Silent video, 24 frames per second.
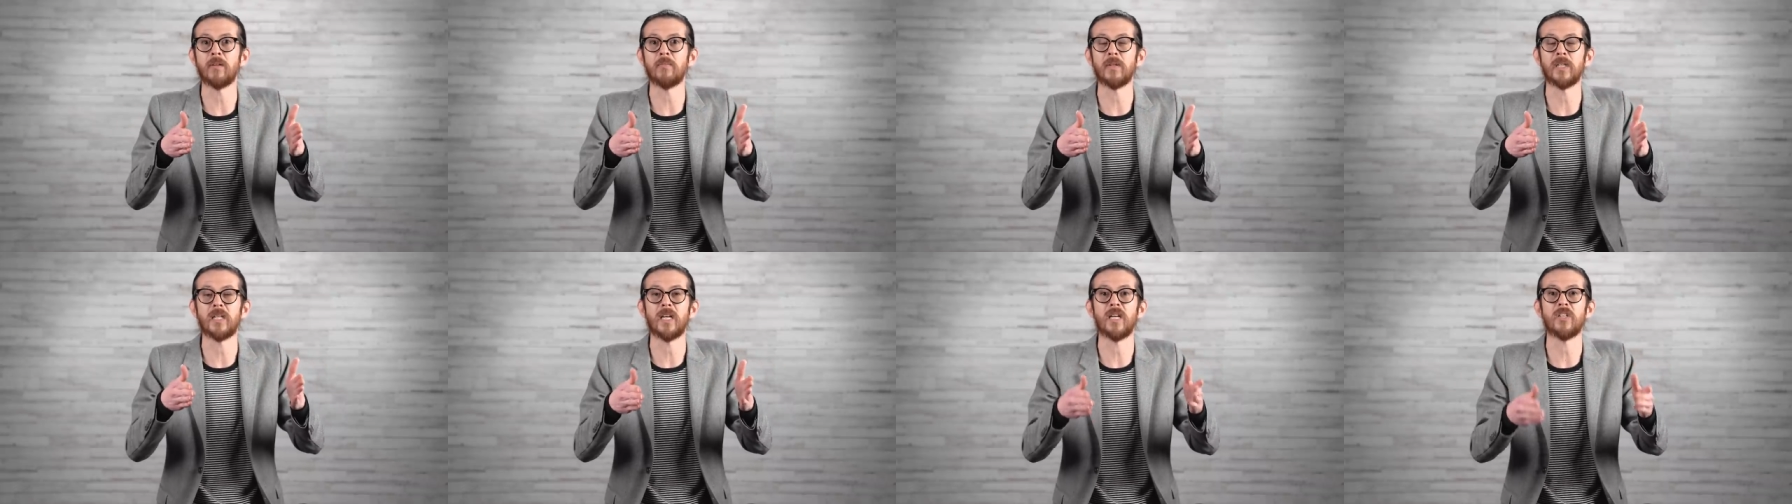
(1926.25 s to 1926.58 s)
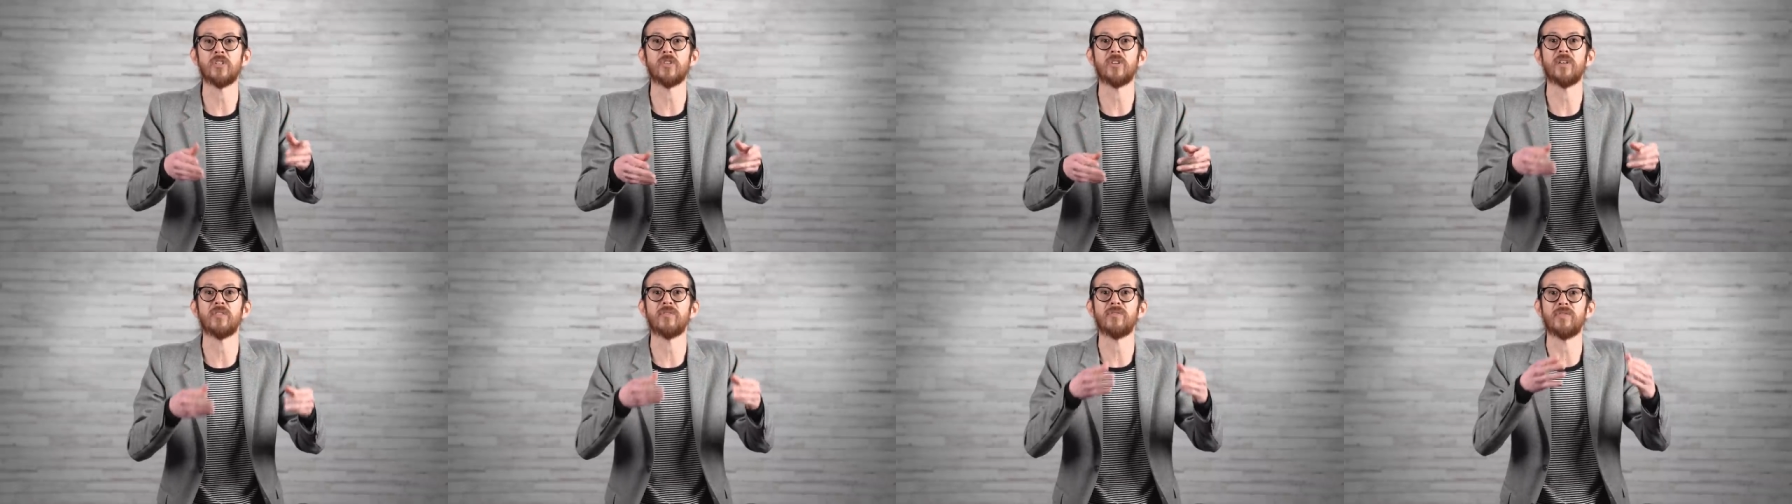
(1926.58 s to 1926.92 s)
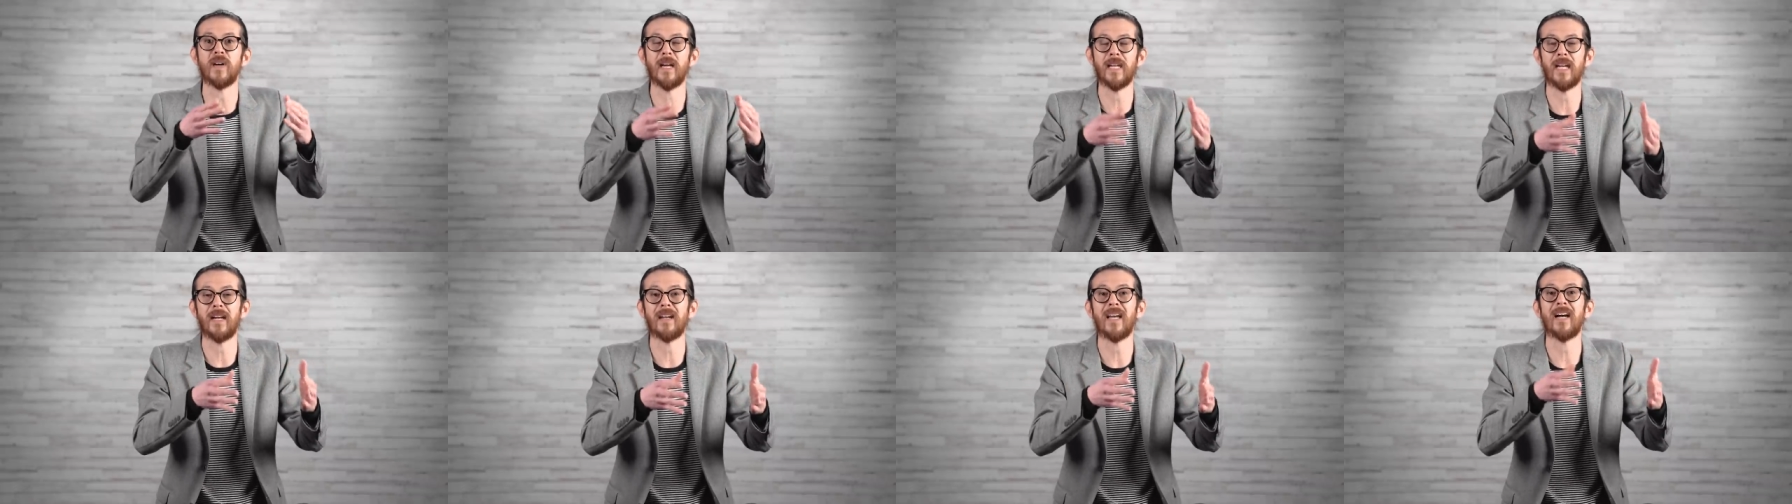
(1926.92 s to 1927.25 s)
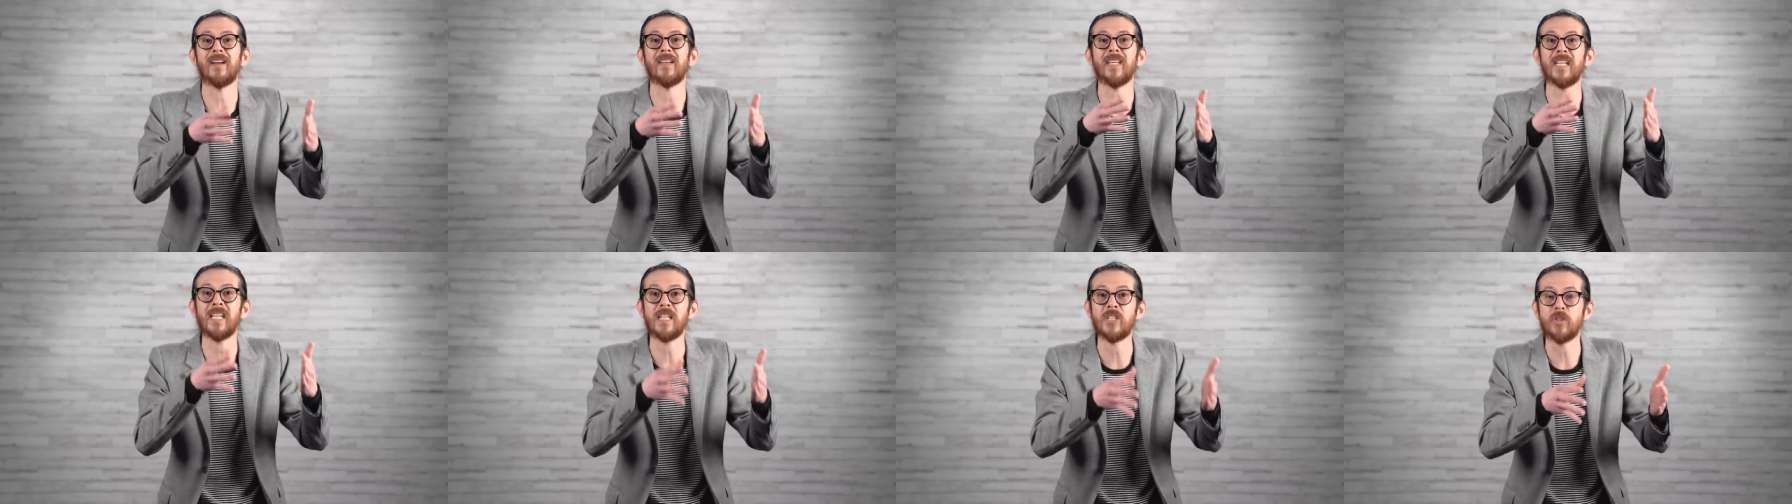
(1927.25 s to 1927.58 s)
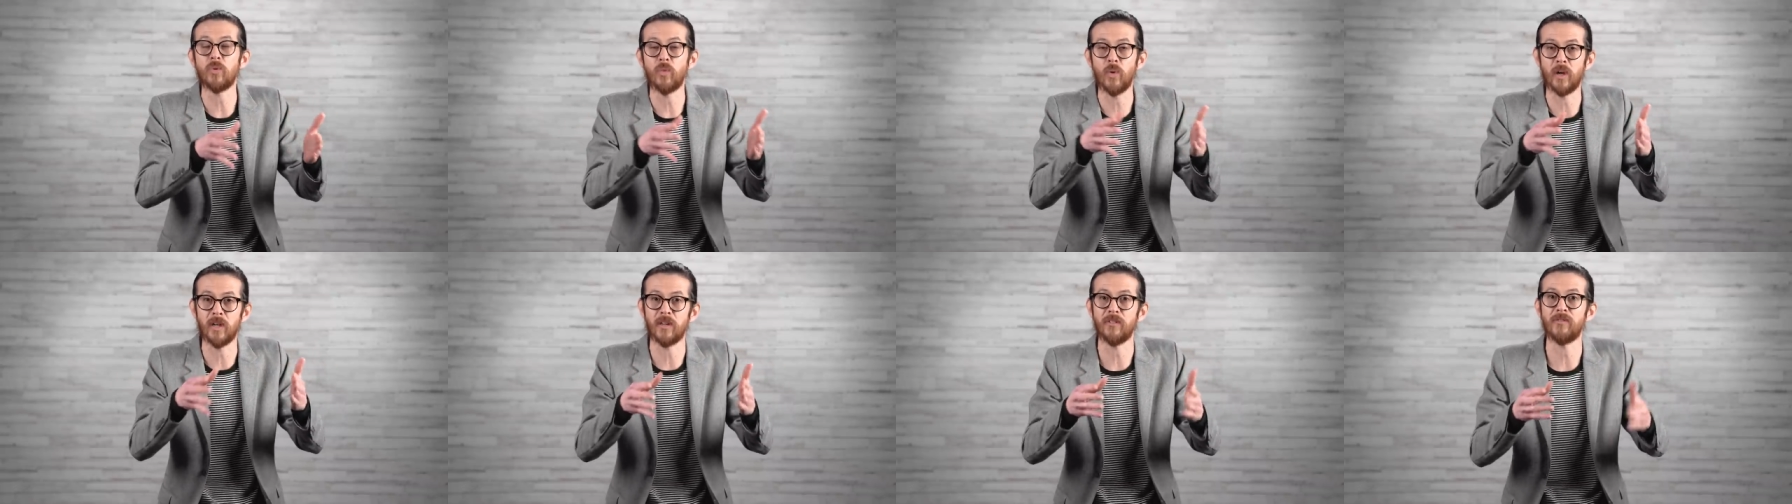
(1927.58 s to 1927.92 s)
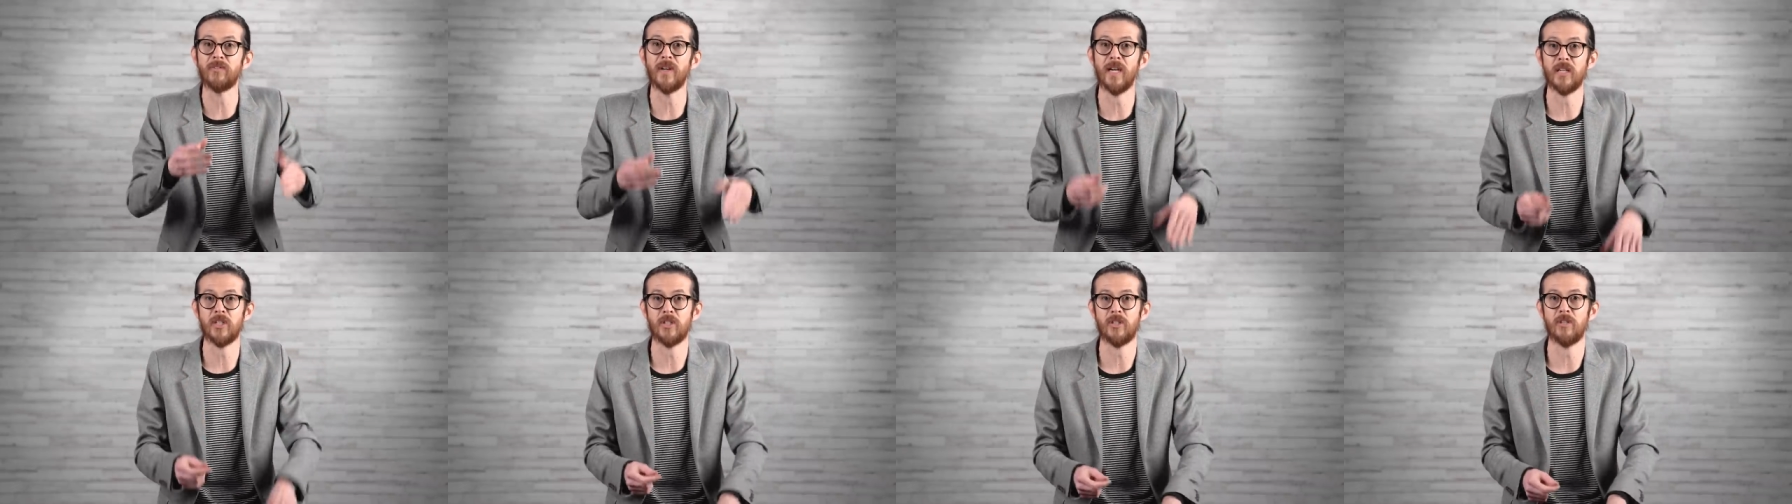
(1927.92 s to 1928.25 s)
because you can find out how each one
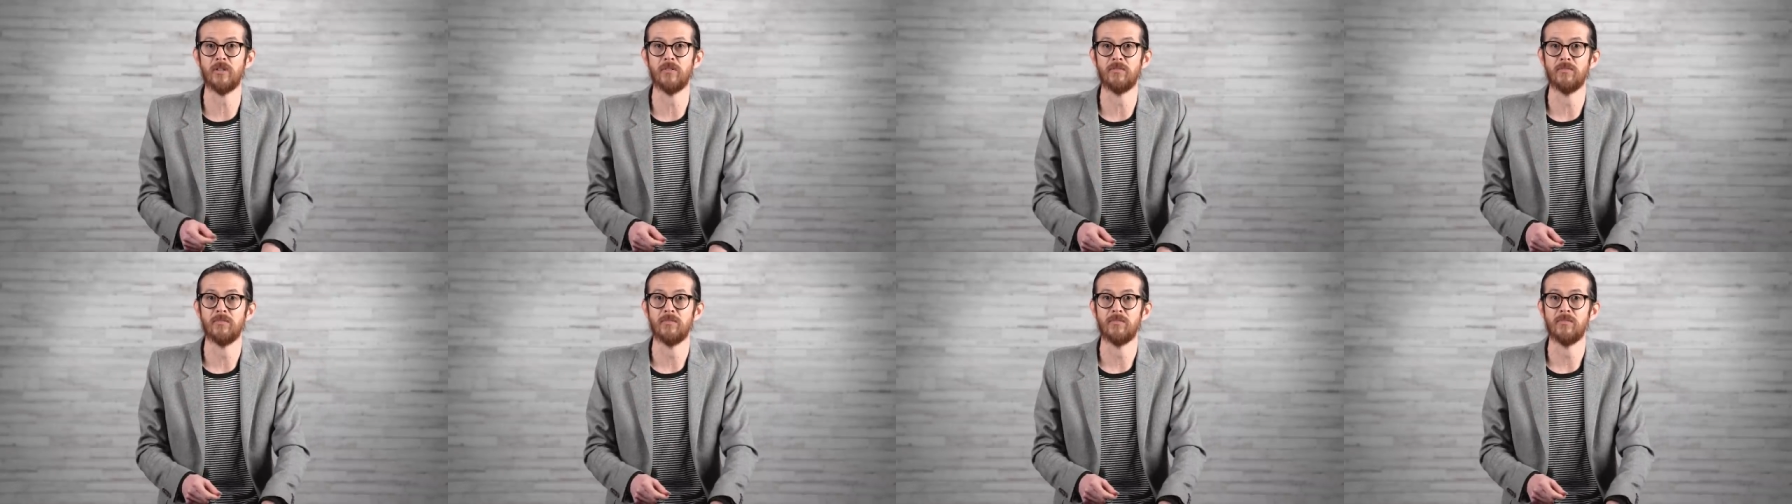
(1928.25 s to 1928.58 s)
affects you.